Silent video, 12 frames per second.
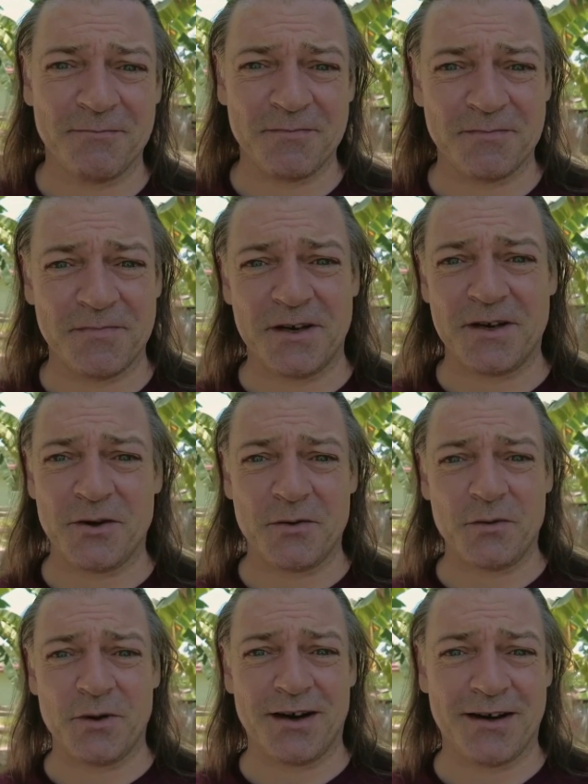
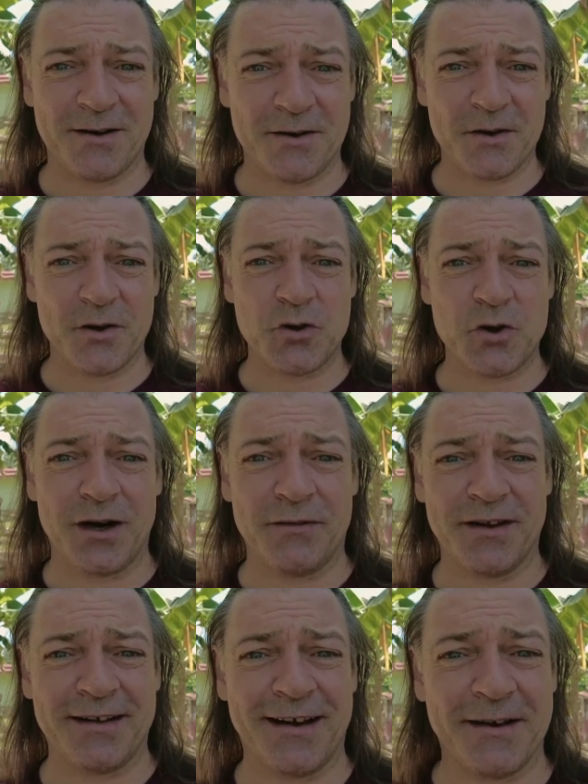
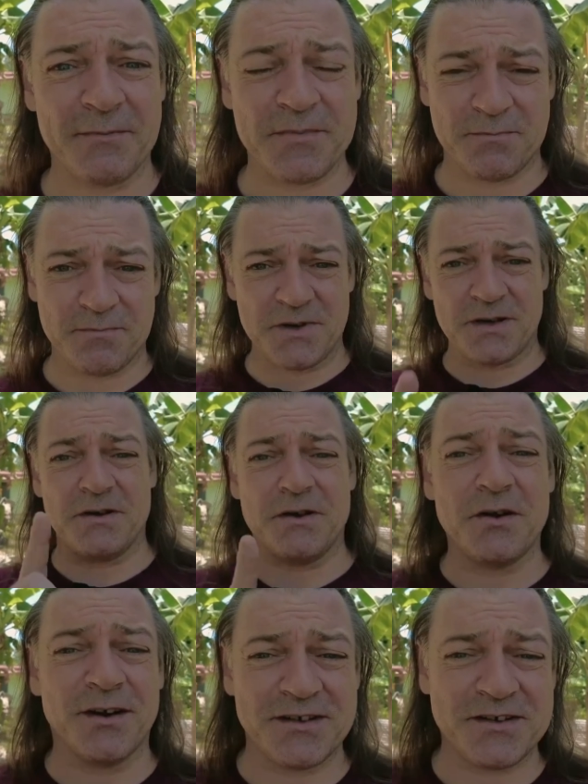driving that
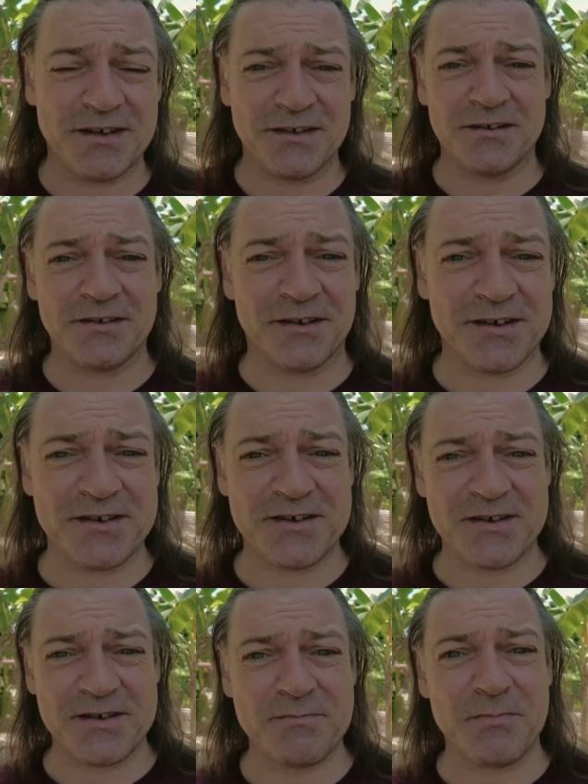
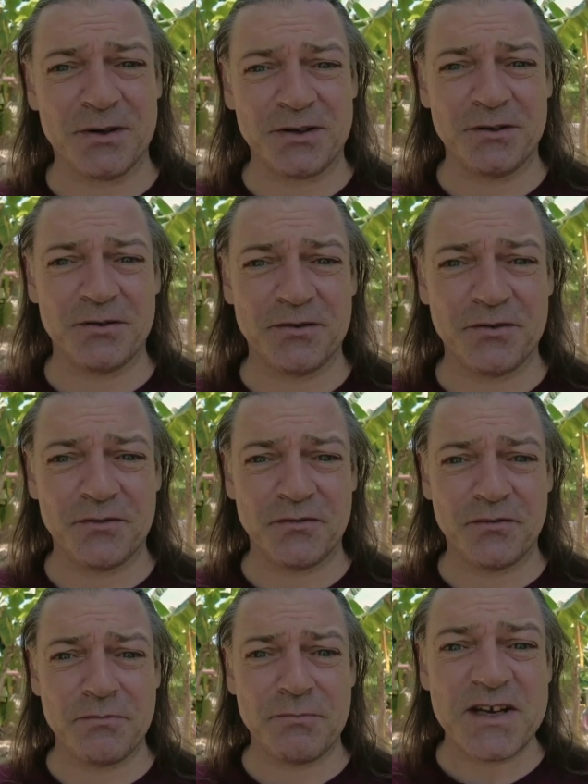1990s model
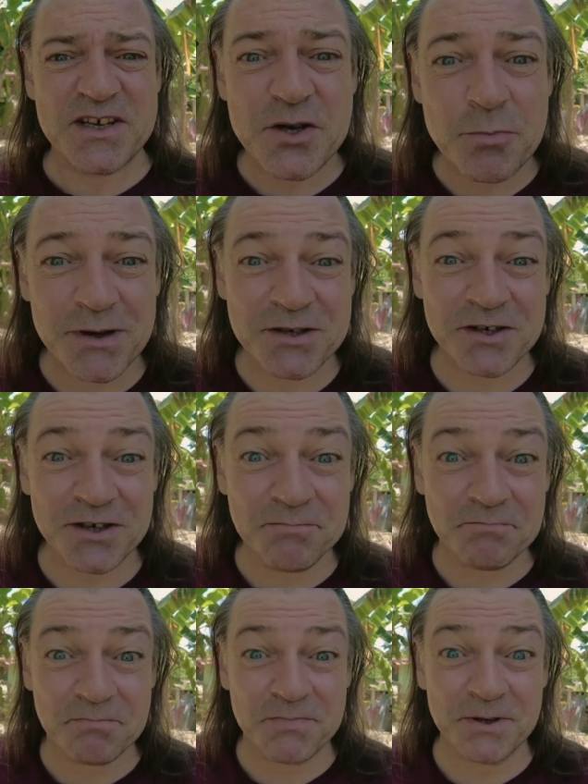of
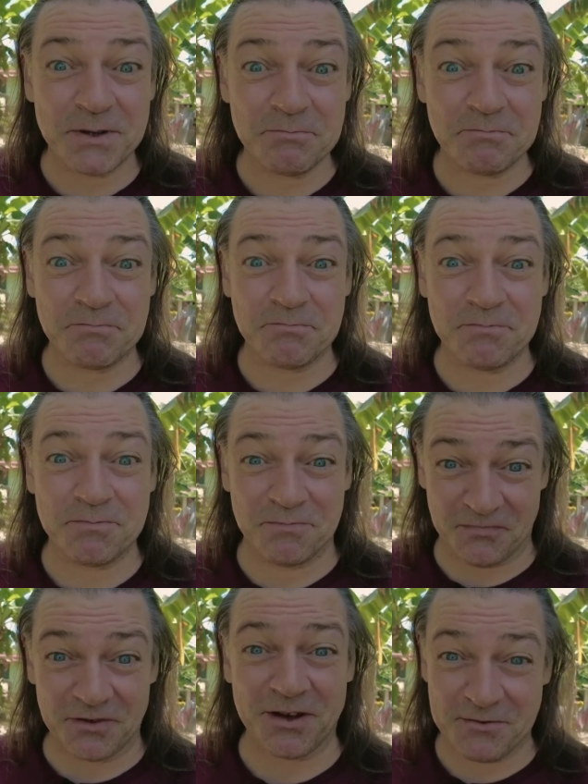Mitsubishi, you know?
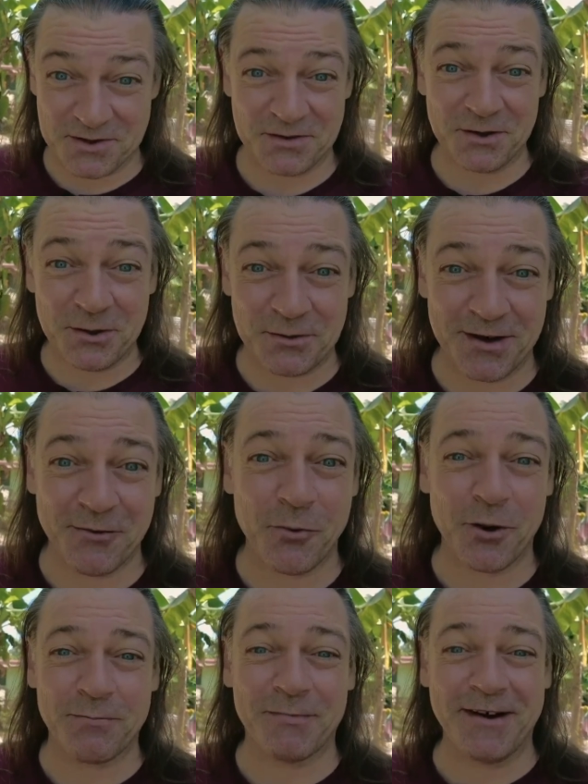For those of you who know
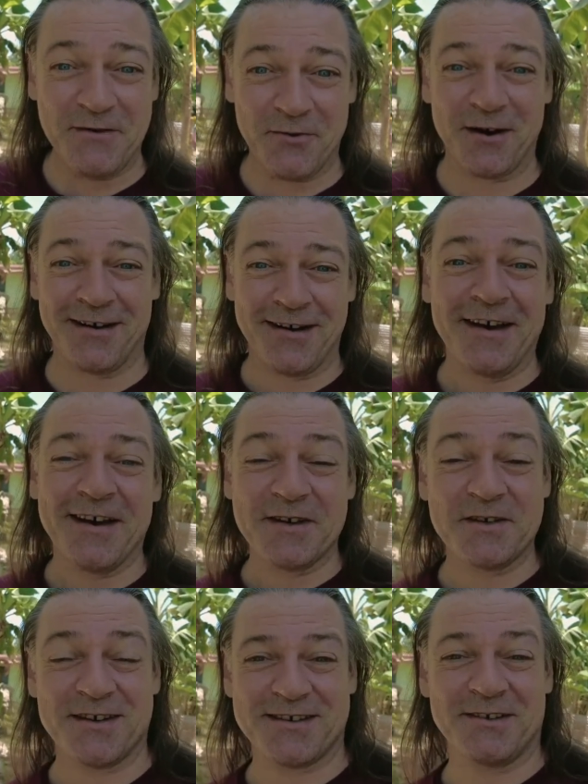what I mean, right?
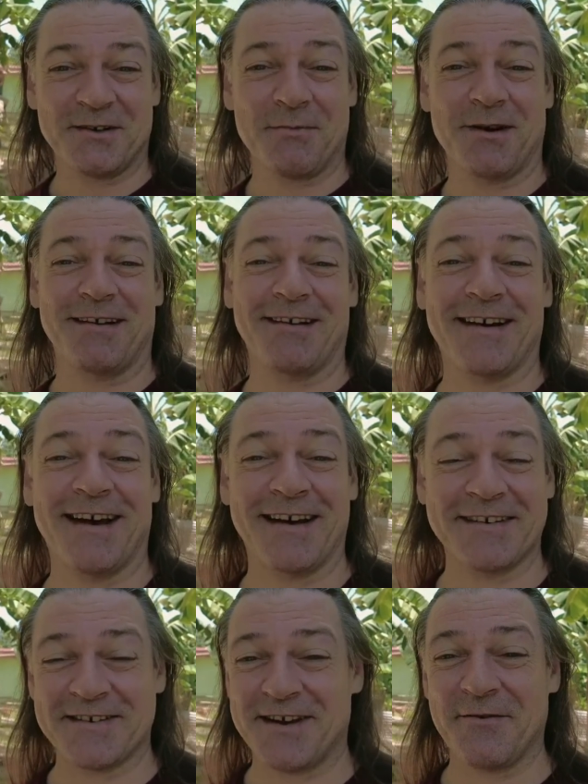She does look a bit like
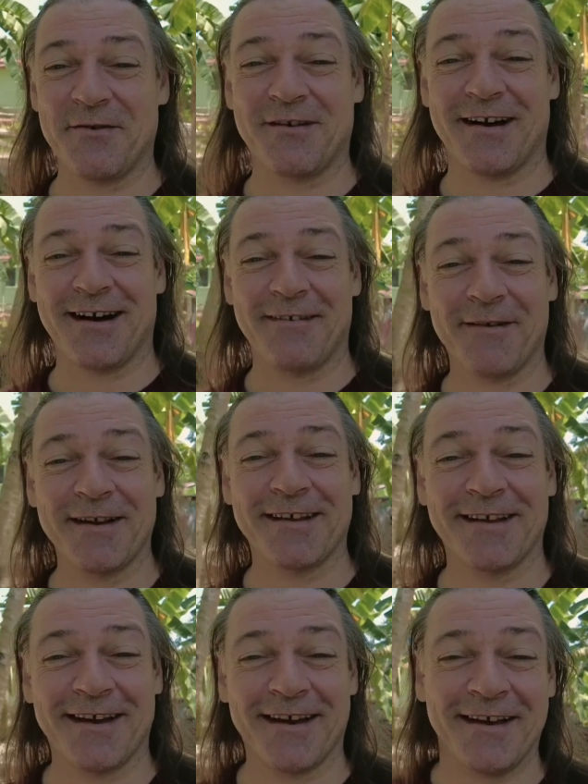that. So, right, when
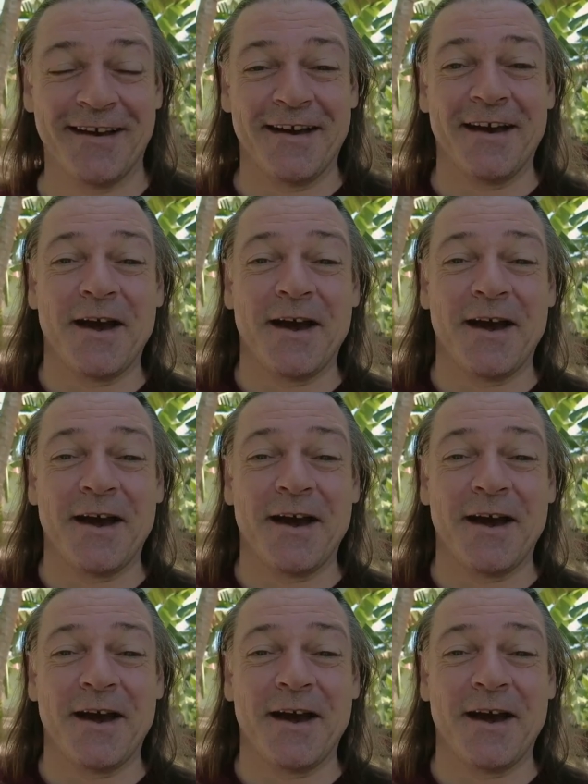the